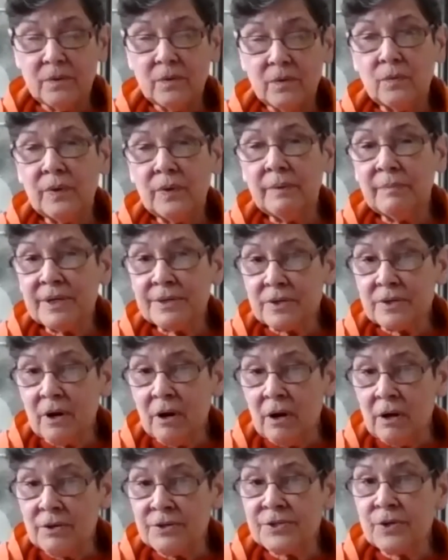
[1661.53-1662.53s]
we must
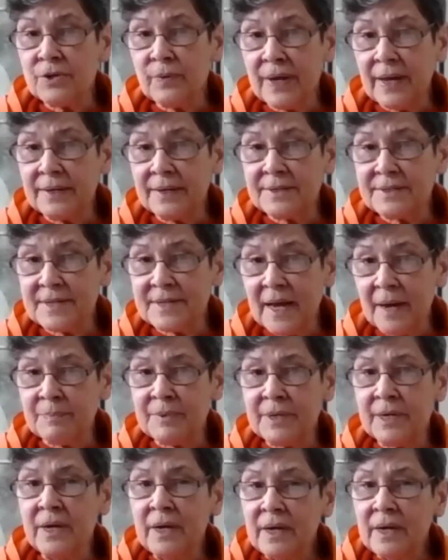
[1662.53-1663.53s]
also accept
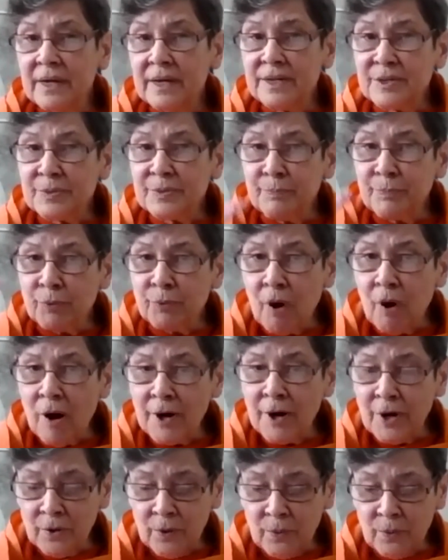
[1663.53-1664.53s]
its
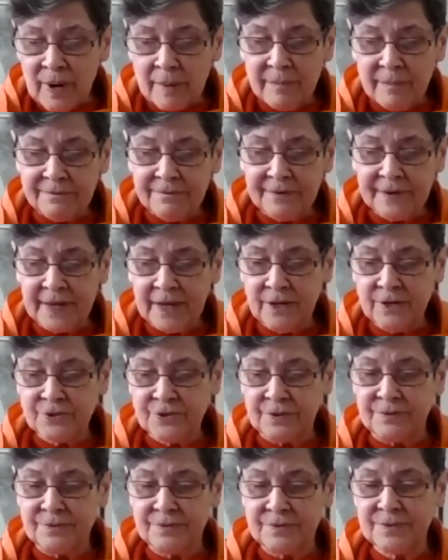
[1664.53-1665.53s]
broader
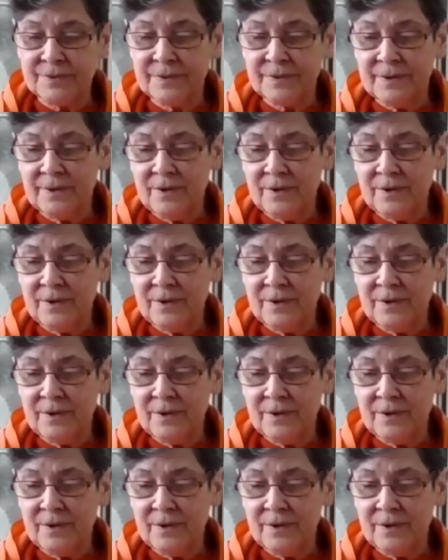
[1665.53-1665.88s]
ramifications